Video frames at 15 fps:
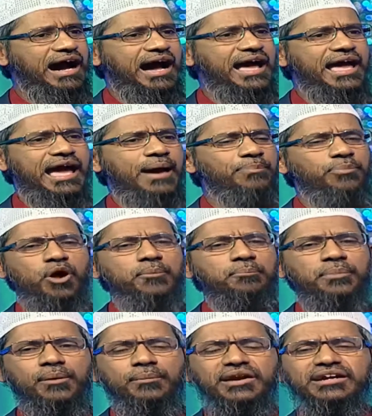I am
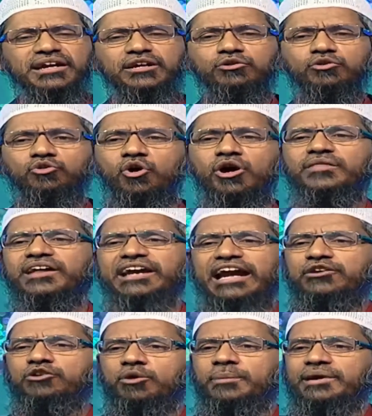not permitted to go in the
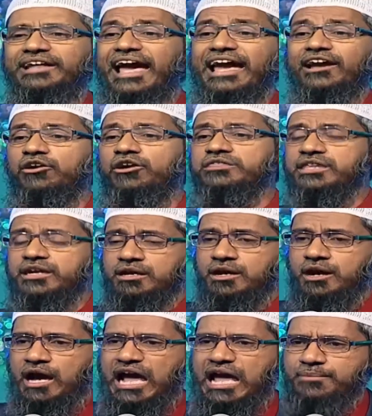cantonment. I cannot
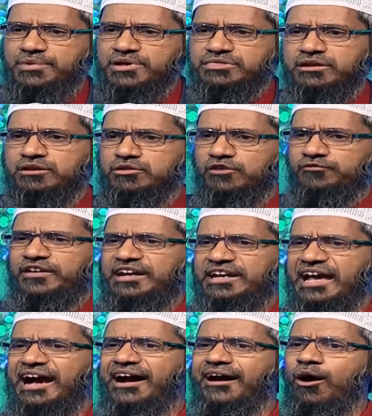say, I am a citizen of
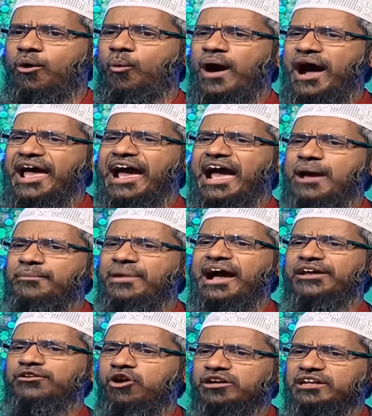India, why am
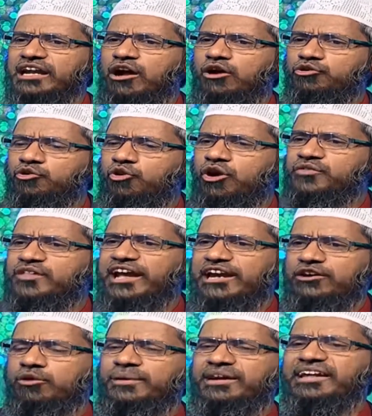I not allowed to go in the
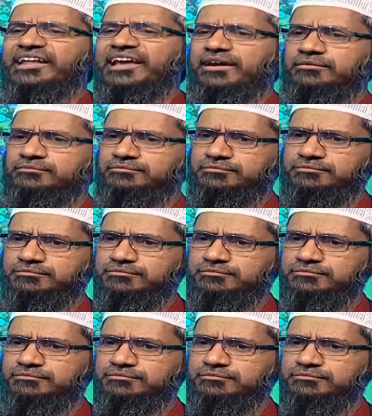cantonment area?